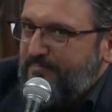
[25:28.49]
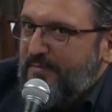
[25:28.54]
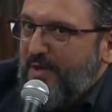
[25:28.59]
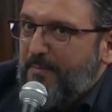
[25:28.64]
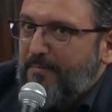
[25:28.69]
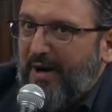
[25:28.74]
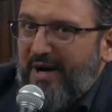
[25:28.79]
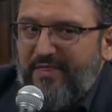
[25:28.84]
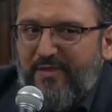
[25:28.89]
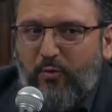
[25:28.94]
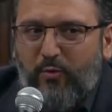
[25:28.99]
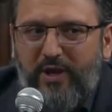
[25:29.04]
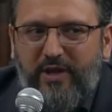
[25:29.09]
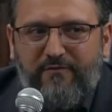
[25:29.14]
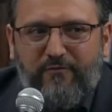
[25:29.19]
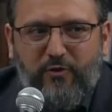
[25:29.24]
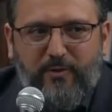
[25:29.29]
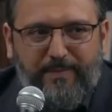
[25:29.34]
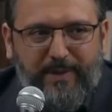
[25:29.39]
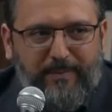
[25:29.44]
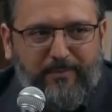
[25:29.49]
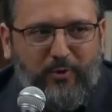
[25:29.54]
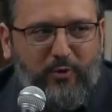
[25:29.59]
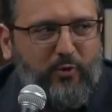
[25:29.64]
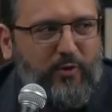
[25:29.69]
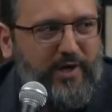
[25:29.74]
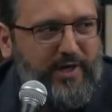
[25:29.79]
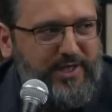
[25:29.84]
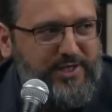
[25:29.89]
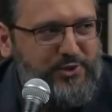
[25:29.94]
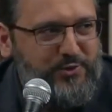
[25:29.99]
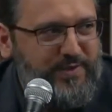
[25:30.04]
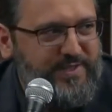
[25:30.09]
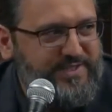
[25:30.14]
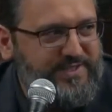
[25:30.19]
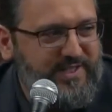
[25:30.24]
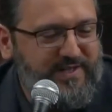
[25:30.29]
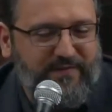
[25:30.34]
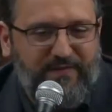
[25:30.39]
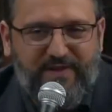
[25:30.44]
By the way, for people who are
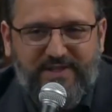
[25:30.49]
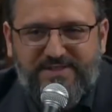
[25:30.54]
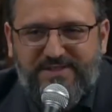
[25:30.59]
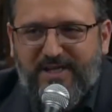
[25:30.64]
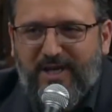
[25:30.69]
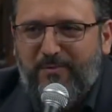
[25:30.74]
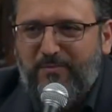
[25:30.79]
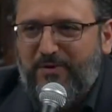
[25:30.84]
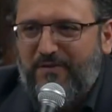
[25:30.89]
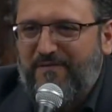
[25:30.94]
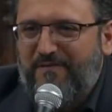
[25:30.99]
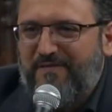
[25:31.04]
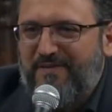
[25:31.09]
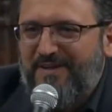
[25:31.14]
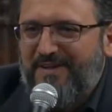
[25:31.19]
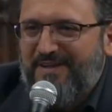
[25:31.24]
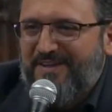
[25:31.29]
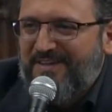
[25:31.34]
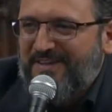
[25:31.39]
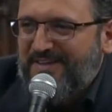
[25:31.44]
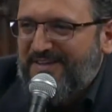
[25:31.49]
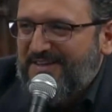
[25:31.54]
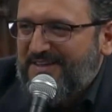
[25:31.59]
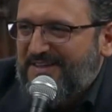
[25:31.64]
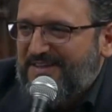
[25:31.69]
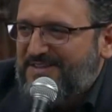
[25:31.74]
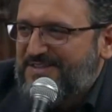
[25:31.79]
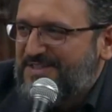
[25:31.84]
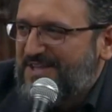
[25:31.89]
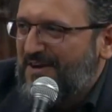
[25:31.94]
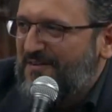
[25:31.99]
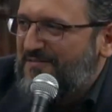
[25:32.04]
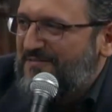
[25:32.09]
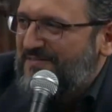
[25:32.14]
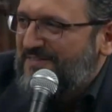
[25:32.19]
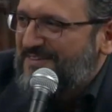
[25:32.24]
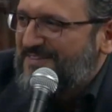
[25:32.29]
interested in this type of stuff,